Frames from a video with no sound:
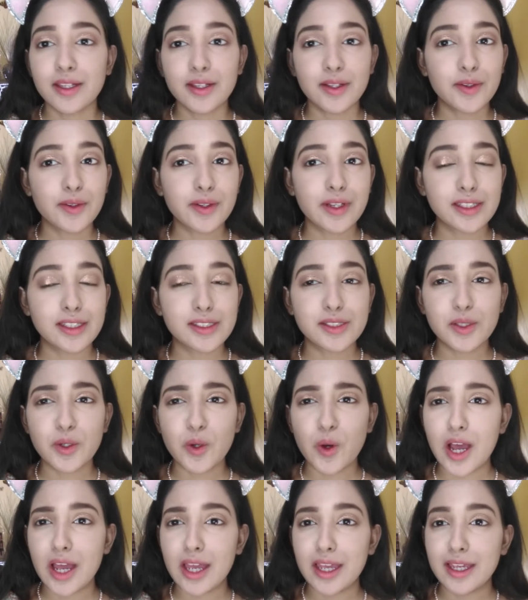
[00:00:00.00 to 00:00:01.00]
Okay,
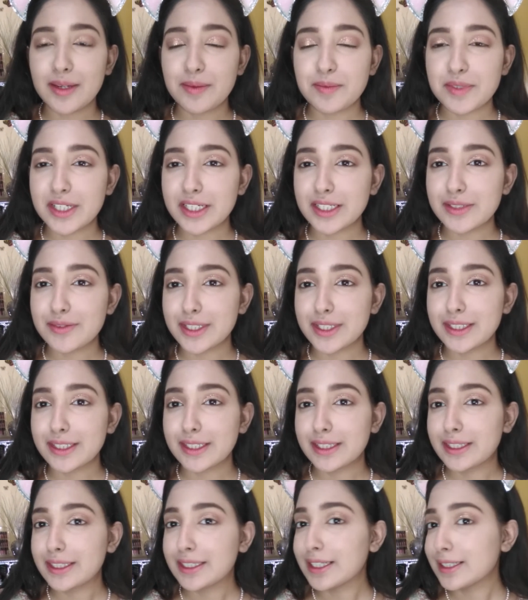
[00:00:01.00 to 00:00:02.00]
so I am done with
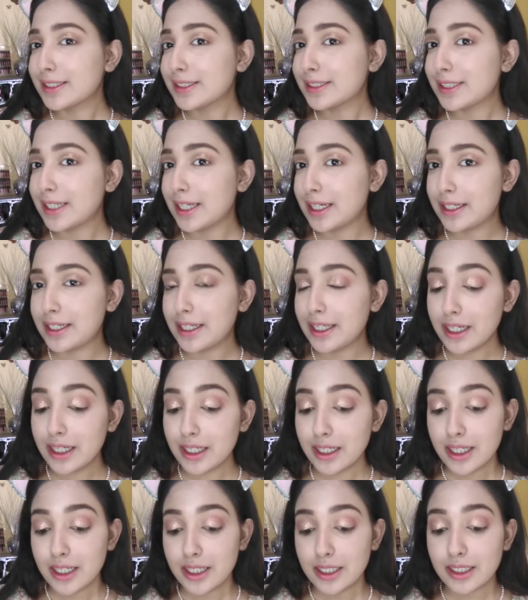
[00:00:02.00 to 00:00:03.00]
the setting.
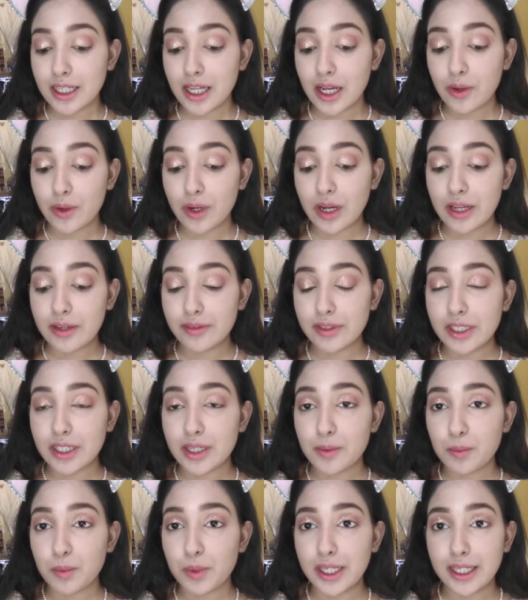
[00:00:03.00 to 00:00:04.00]
Now I will
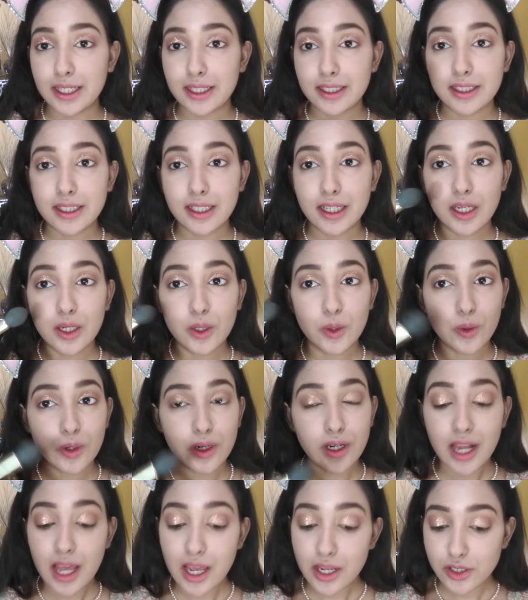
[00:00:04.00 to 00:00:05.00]
complete the
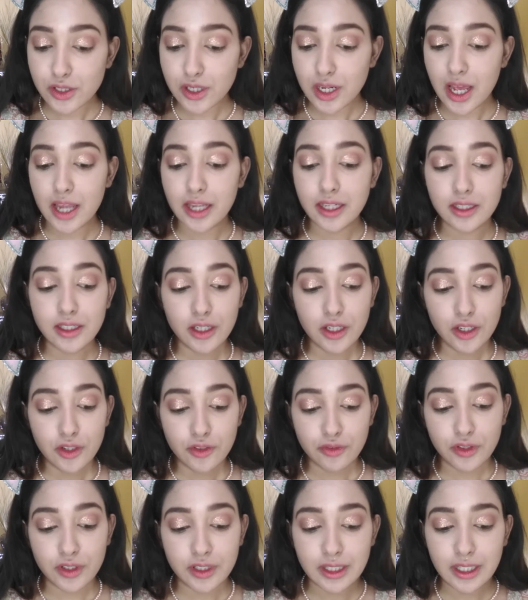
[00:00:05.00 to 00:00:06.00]
lower lash line.
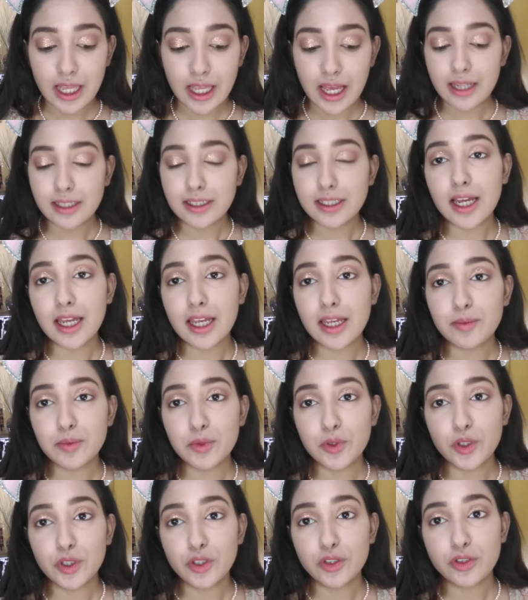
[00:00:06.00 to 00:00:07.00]
For that, I am
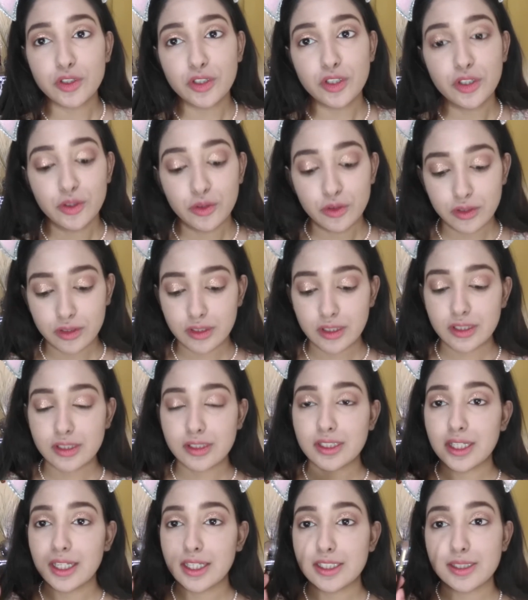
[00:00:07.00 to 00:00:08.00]
going to use
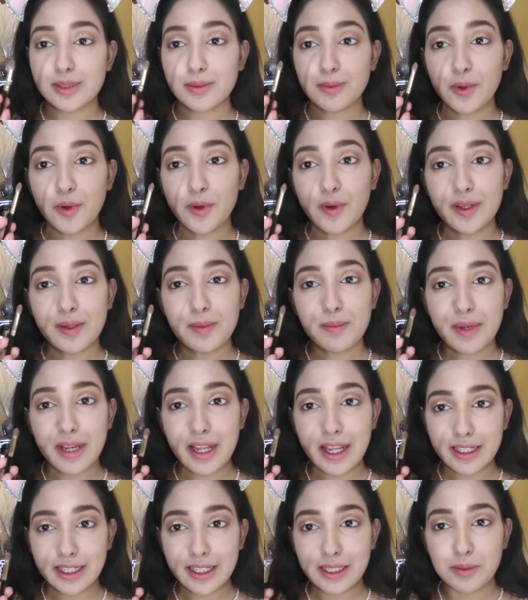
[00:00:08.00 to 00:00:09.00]
this small
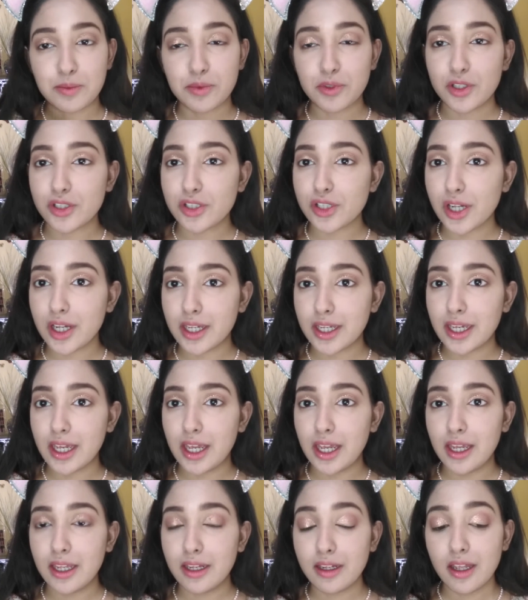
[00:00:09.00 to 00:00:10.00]
blending brush
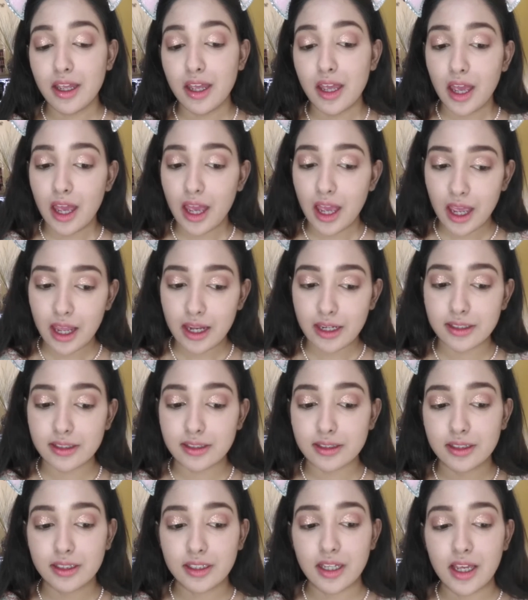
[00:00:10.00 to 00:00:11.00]
again and
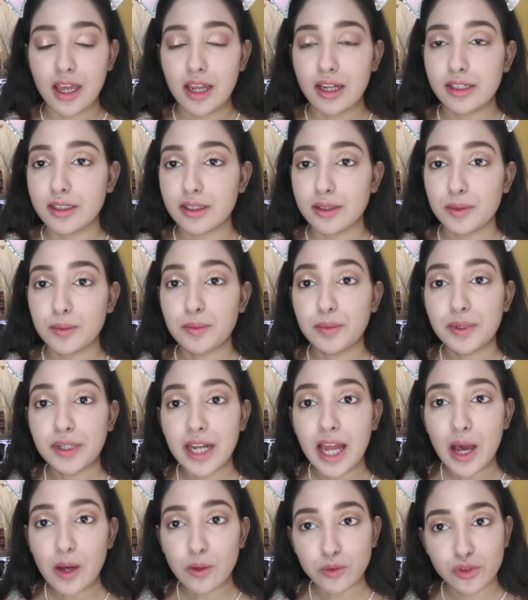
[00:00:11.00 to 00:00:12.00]
that
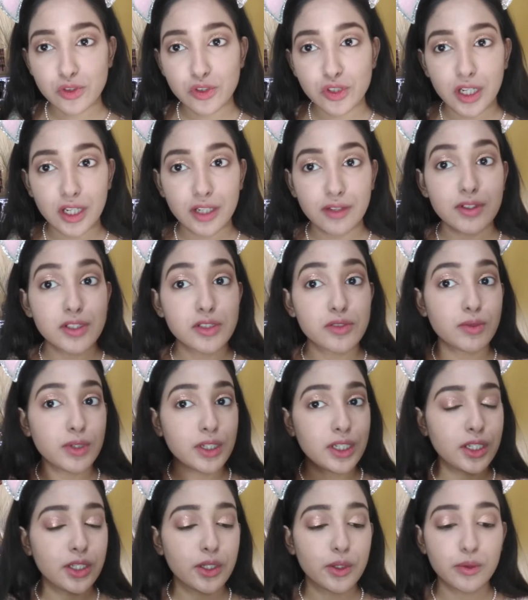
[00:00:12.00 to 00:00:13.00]
brown shade which we
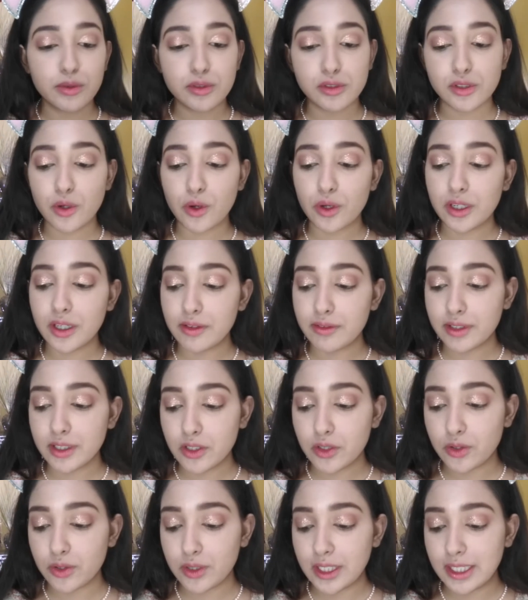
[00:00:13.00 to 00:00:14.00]
used on our
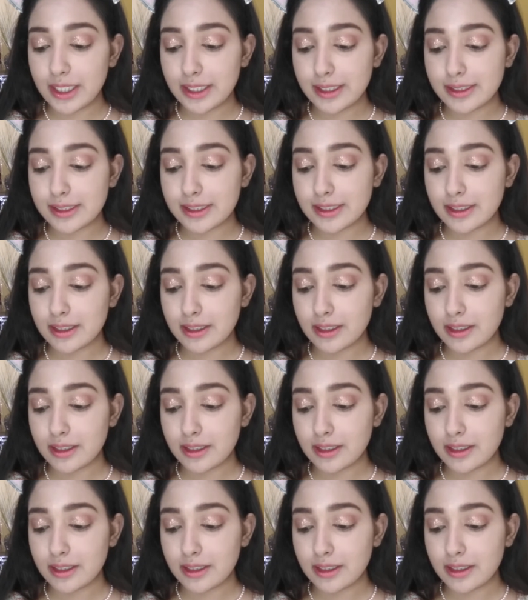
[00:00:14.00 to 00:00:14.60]
crease.